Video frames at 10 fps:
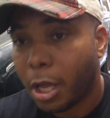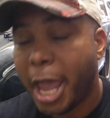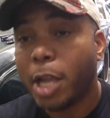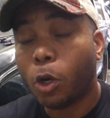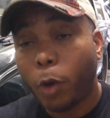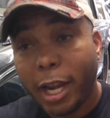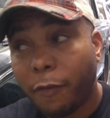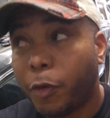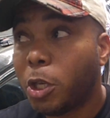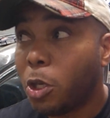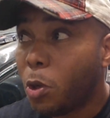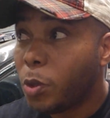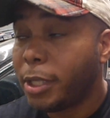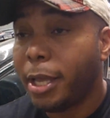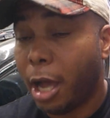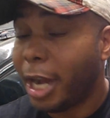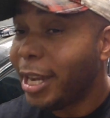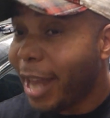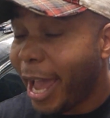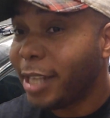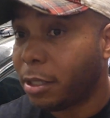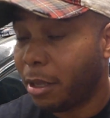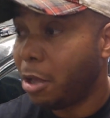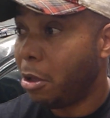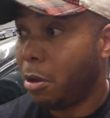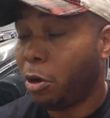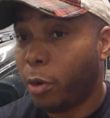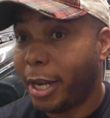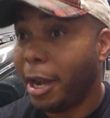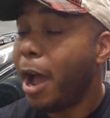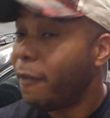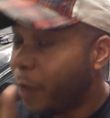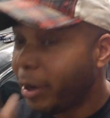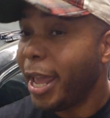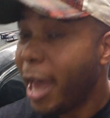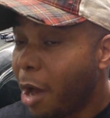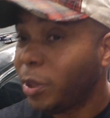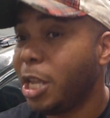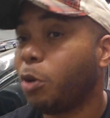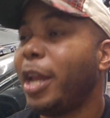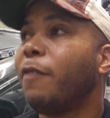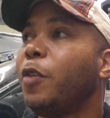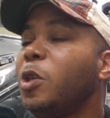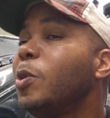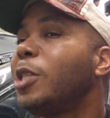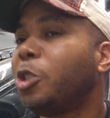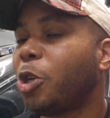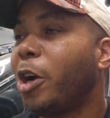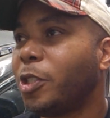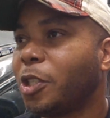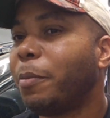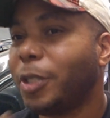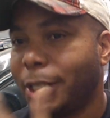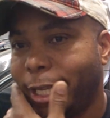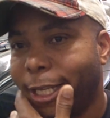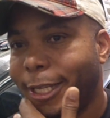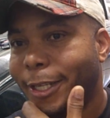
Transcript: a credit for using a nice credit, a very healthy credit for using their chargers commercially.